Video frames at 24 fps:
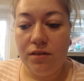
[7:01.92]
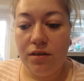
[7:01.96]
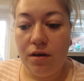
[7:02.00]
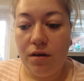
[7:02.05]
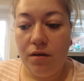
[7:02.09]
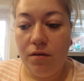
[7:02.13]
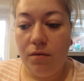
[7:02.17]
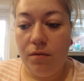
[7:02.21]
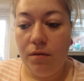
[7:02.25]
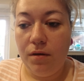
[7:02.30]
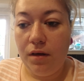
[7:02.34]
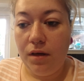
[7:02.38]

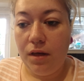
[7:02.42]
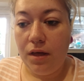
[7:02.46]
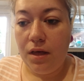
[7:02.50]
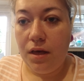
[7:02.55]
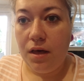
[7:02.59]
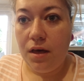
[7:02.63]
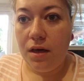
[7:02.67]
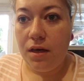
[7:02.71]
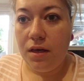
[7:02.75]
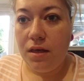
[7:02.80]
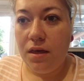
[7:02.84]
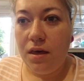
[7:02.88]
So
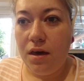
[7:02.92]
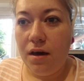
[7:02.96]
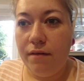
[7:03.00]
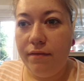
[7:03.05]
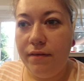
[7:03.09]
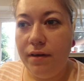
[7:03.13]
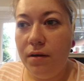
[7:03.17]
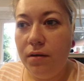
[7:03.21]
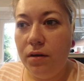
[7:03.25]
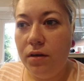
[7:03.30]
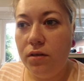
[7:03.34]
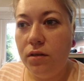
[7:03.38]
yeah, I
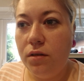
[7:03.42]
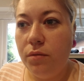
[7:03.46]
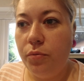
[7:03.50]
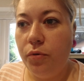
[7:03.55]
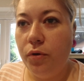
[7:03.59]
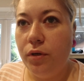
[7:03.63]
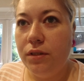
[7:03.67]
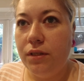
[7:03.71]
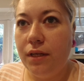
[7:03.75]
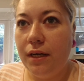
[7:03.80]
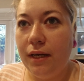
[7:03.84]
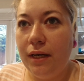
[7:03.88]
think I'm gonna do the
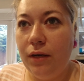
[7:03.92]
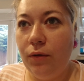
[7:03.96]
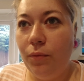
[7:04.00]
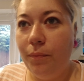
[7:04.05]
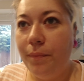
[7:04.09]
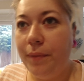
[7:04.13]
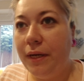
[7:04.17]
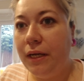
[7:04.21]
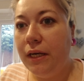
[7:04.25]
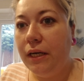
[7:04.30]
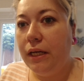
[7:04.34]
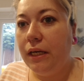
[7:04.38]
boys like a little
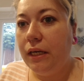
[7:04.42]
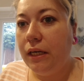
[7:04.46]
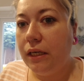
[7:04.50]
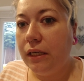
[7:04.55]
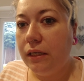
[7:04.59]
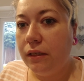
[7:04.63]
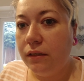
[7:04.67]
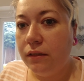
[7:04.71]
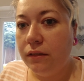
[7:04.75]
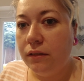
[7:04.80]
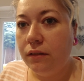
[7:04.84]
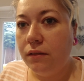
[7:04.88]

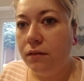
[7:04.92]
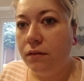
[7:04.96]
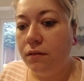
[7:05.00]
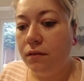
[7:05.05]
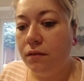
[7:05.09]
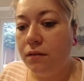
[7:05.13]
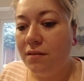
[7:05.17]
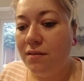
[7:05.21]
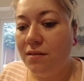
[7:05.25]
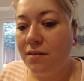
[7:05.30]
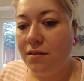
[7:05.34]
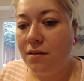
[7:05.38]
picnic
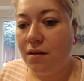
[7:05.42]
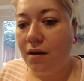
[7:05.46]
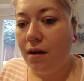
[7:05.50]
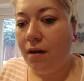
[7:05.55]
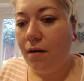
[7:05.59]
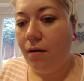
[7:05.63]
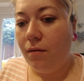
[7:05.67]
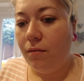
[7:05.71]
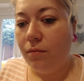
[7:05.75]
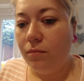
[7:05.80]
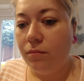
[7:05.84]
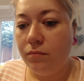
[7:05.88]

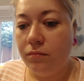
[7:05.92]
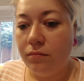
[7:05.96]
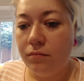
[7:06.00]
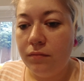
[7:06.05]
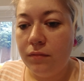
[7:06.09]
style.